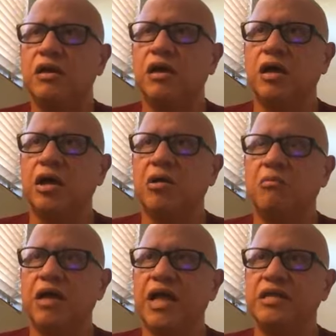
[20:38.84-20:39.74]

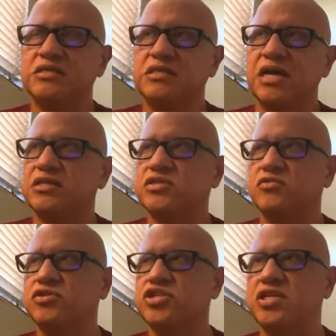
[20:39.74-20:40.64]
um, and and
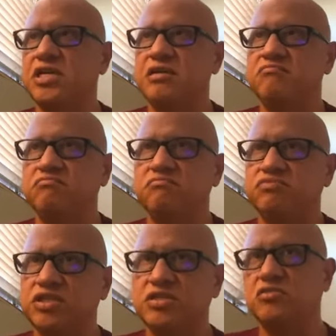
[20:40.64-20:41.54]
so she
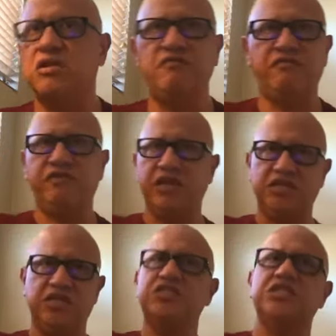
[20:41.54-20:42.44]
she sort of in
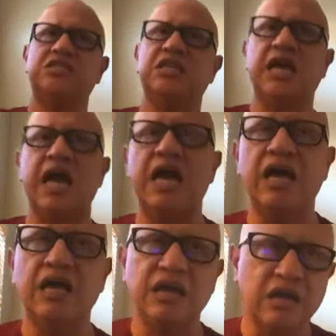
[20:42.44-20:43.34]
addition to that
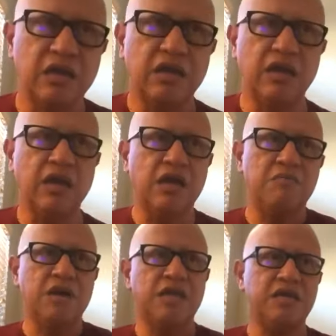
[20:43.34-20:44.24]

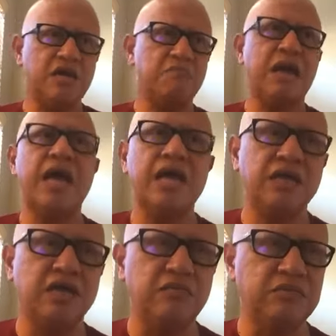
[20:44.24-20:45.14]
um, a young
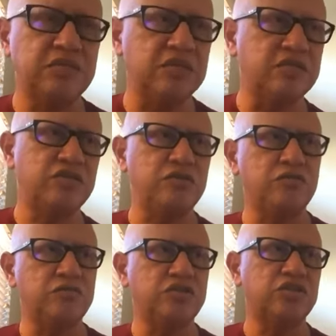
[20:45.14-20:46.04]
man comes
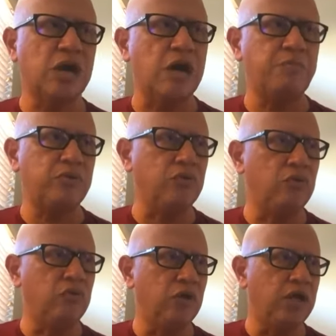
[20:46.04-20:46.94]
into the shop
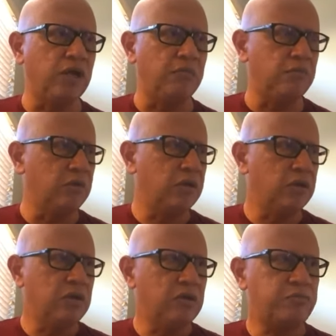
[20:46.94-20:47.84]
who um,
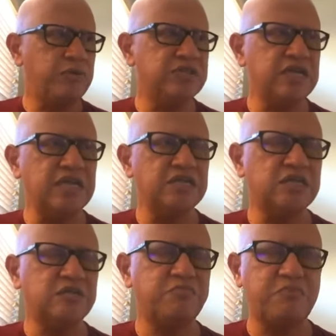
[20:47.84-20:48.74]

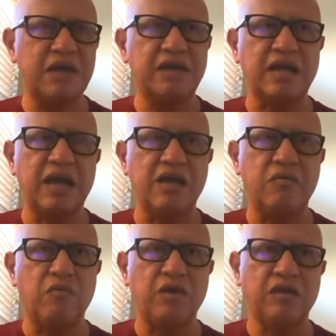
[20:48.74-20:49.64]
presents Perla
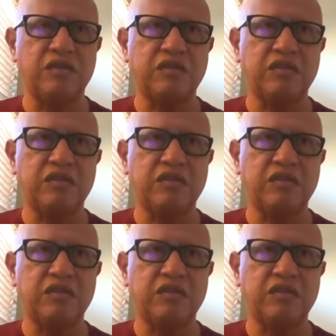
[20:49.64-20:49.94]
with